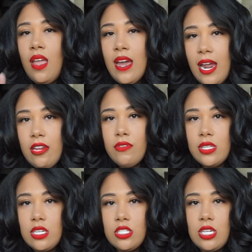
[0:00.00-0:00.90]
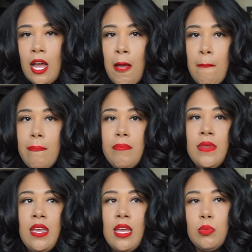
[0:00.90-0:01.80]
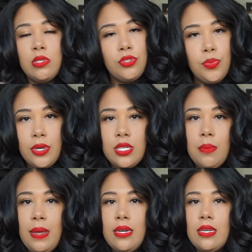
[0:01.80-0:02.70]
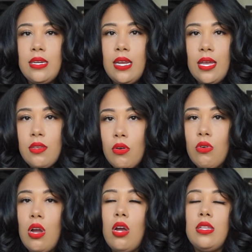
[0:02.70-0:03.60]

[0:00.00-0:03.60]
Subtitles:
and had a really good job and was super independent and had their own car.